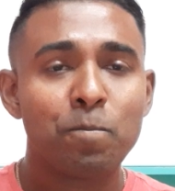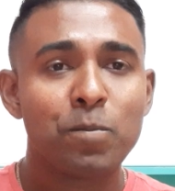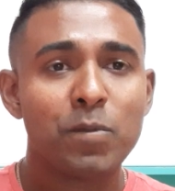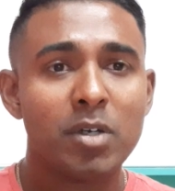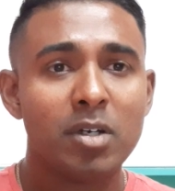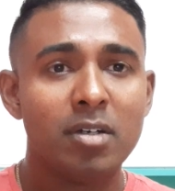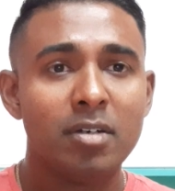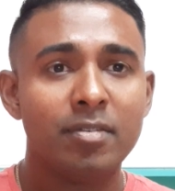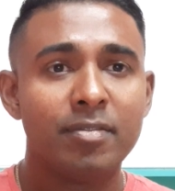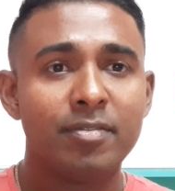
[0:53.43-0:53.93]

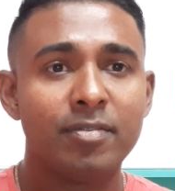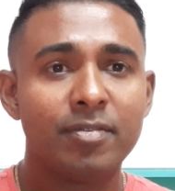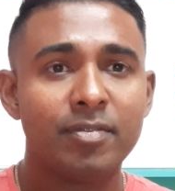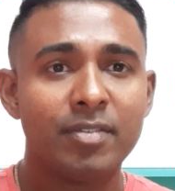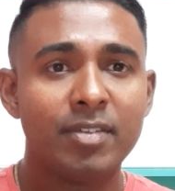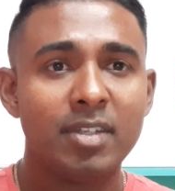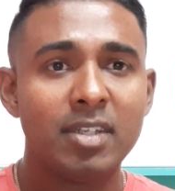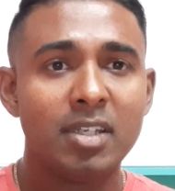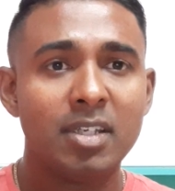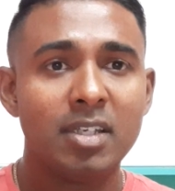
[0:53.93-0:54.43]
of
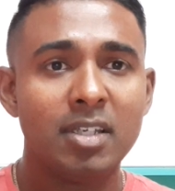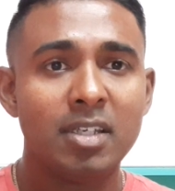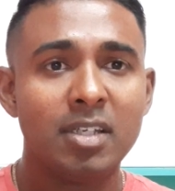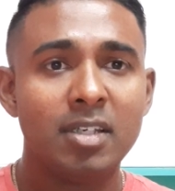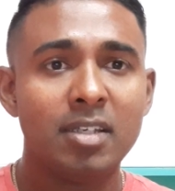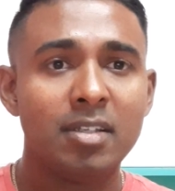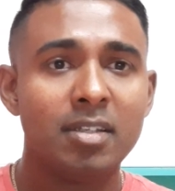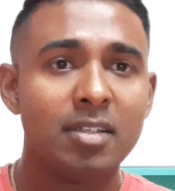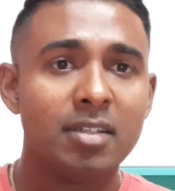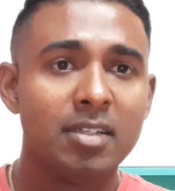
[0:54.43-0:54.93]

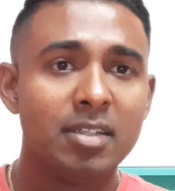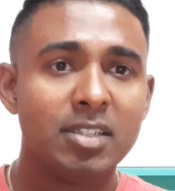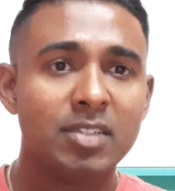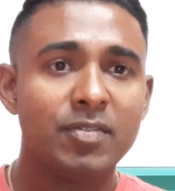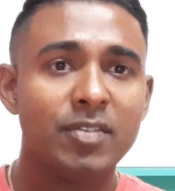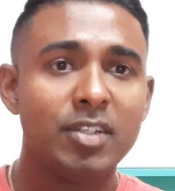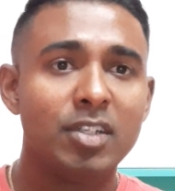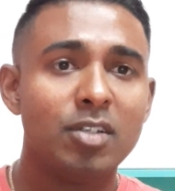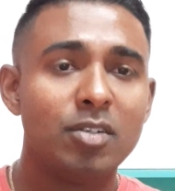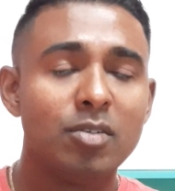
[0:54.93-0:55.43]
this
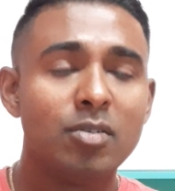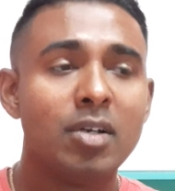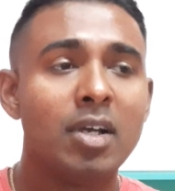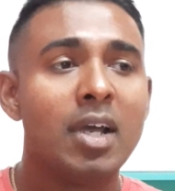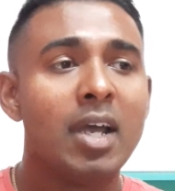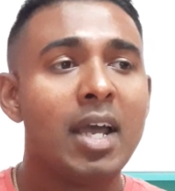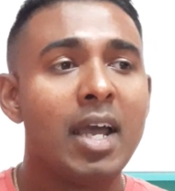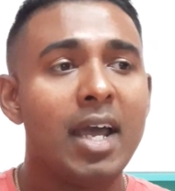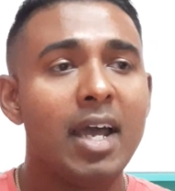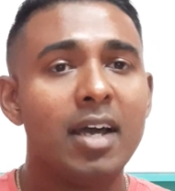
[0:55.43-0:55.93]
video
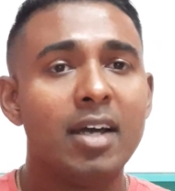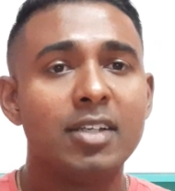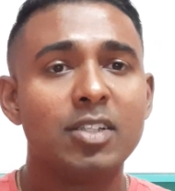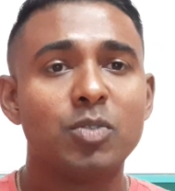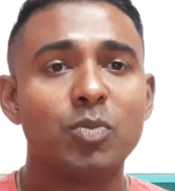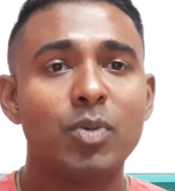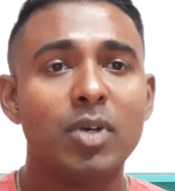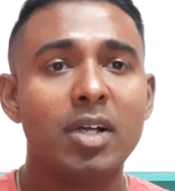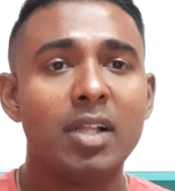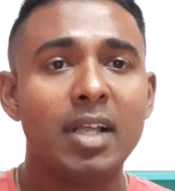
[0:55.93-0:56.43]
as
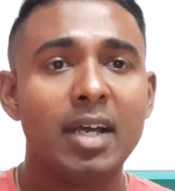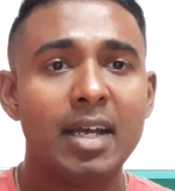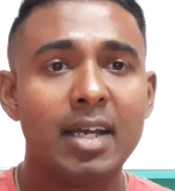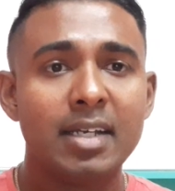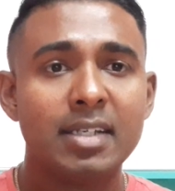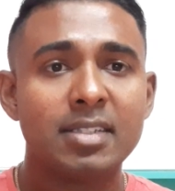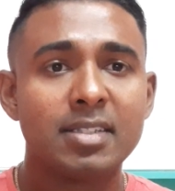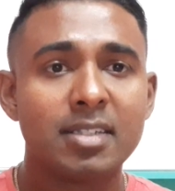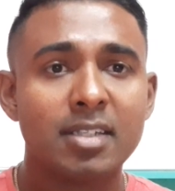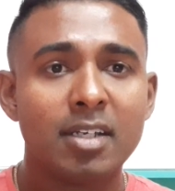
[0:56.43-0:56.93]
well
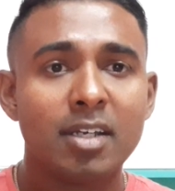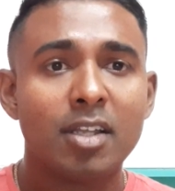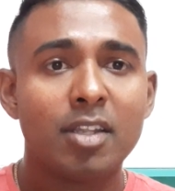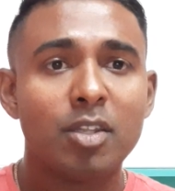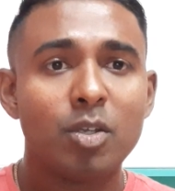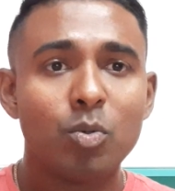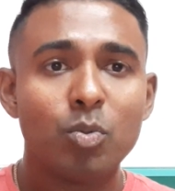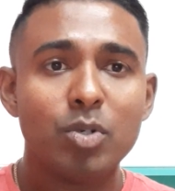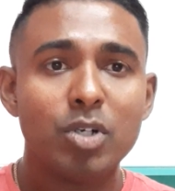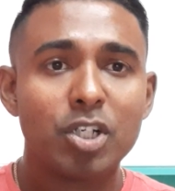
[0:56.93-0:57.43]
as
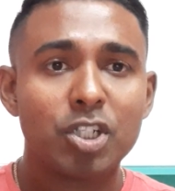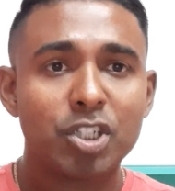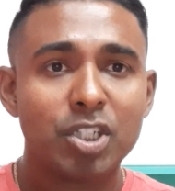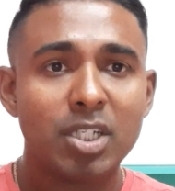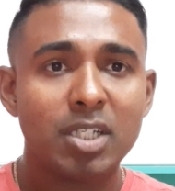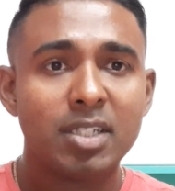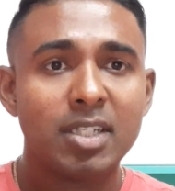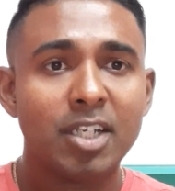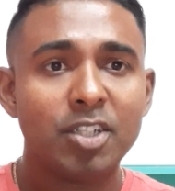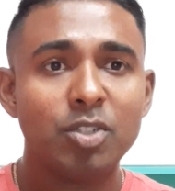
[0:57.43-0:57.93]
the
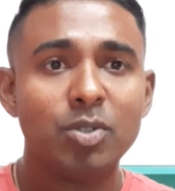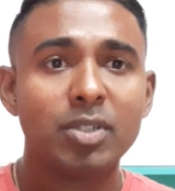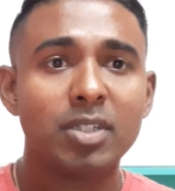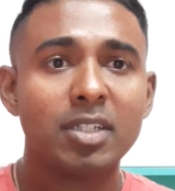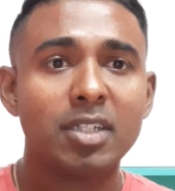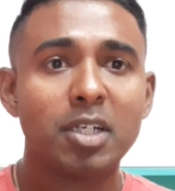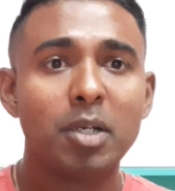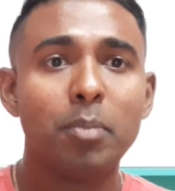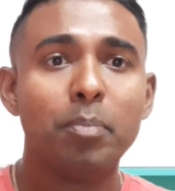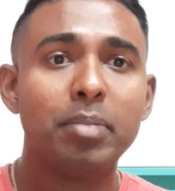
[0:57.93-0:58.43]
worksheet that you can
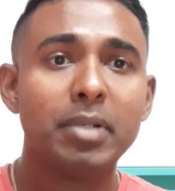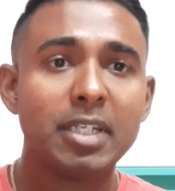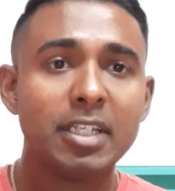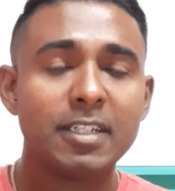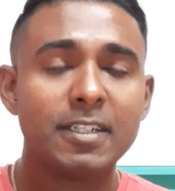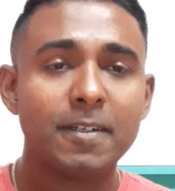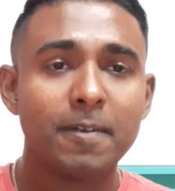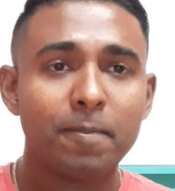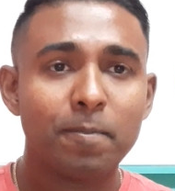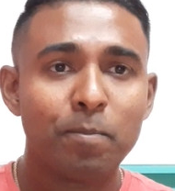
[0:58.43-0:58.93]
complete.
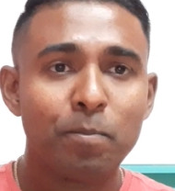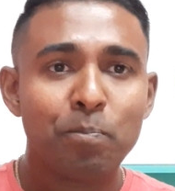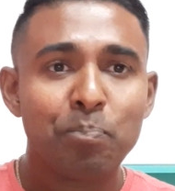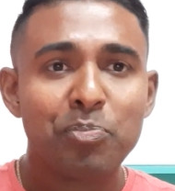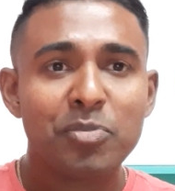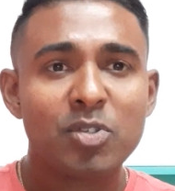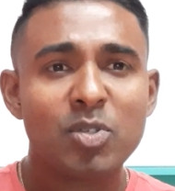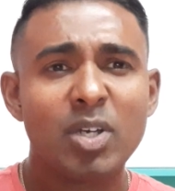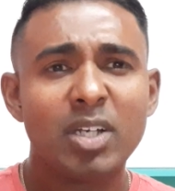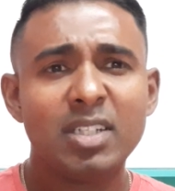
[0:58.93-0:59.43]

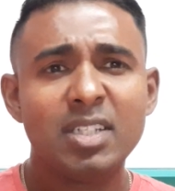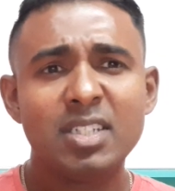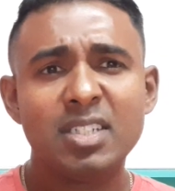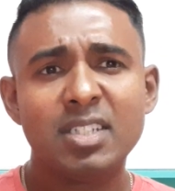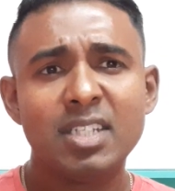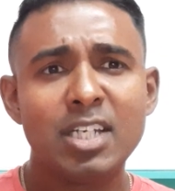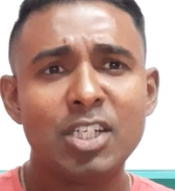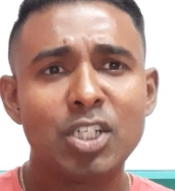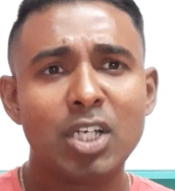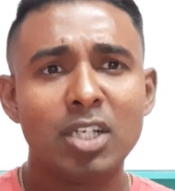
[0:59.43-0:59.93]
So at this
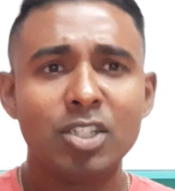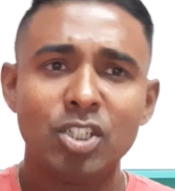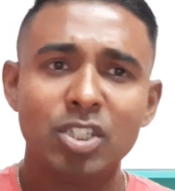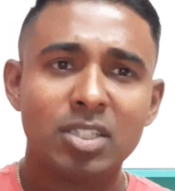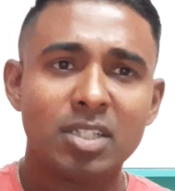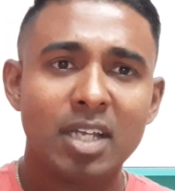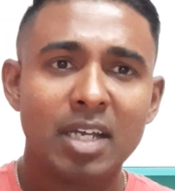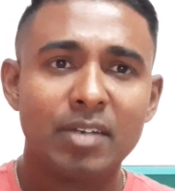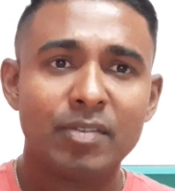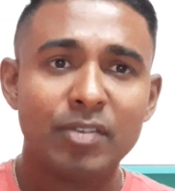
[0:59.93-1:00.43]
stage, I'd
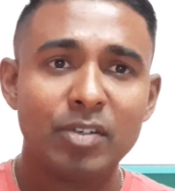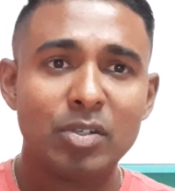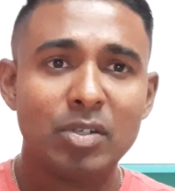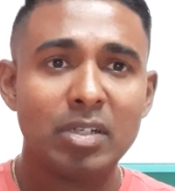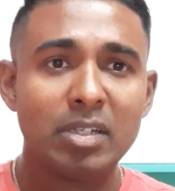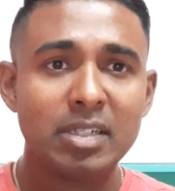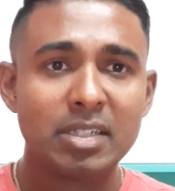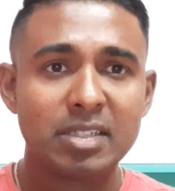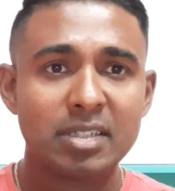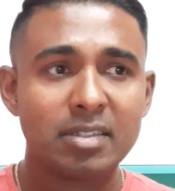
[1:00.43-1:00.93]
just like for you to
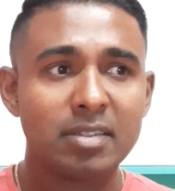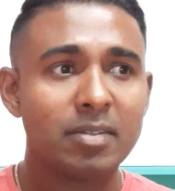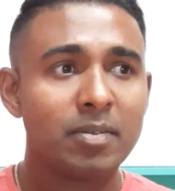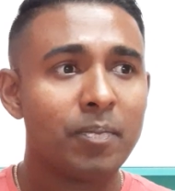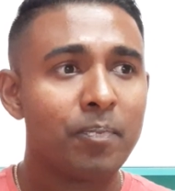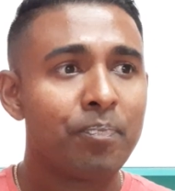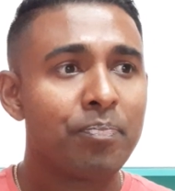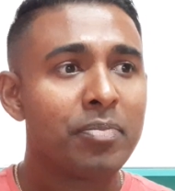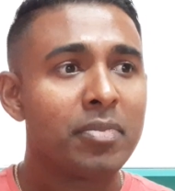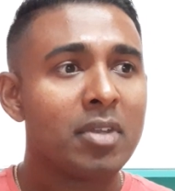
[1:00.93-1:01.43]
listen.
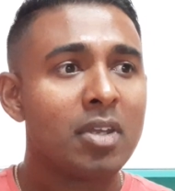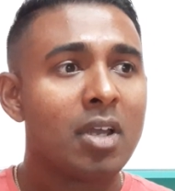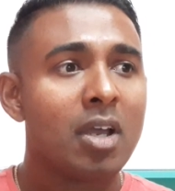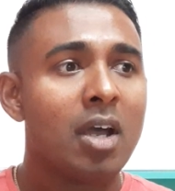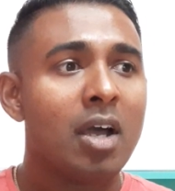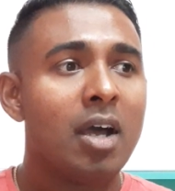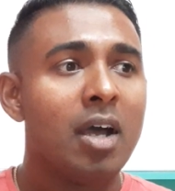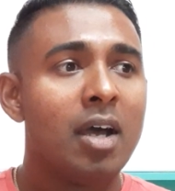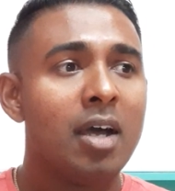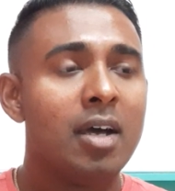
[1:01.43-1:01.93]

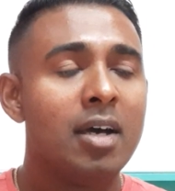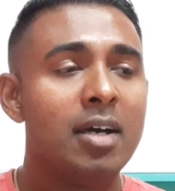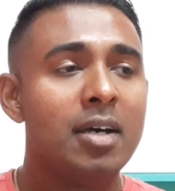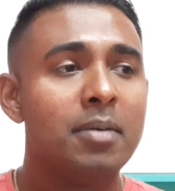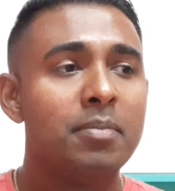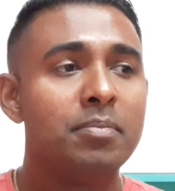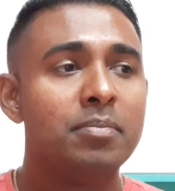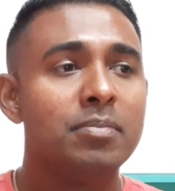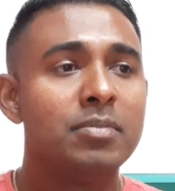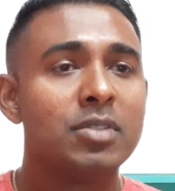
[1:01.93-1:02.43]

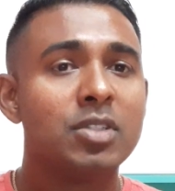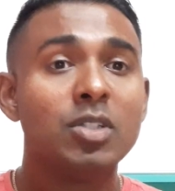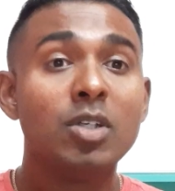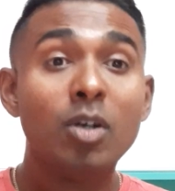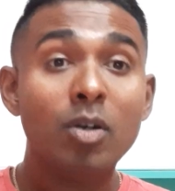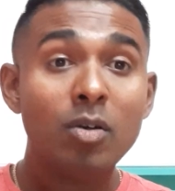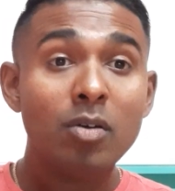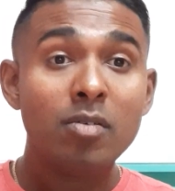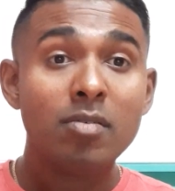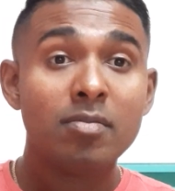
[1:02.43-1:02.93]

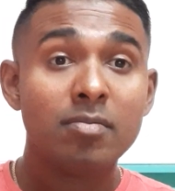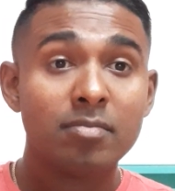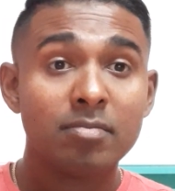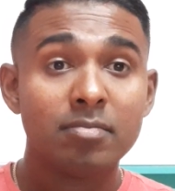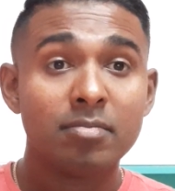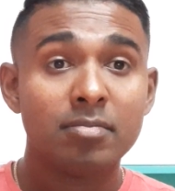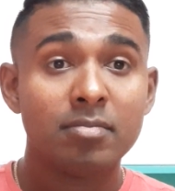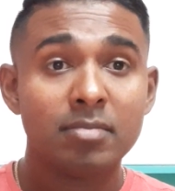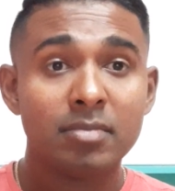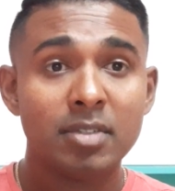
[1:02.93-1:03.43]
So
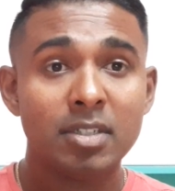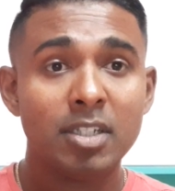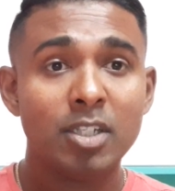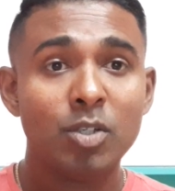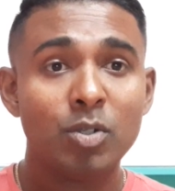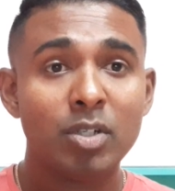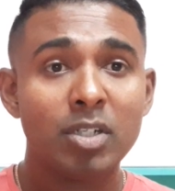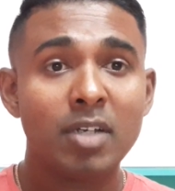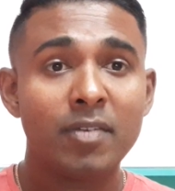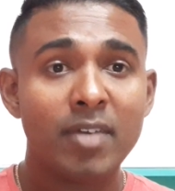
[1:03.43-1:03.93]
the
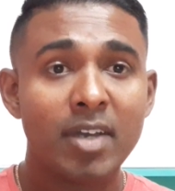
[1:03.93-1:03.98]
unit of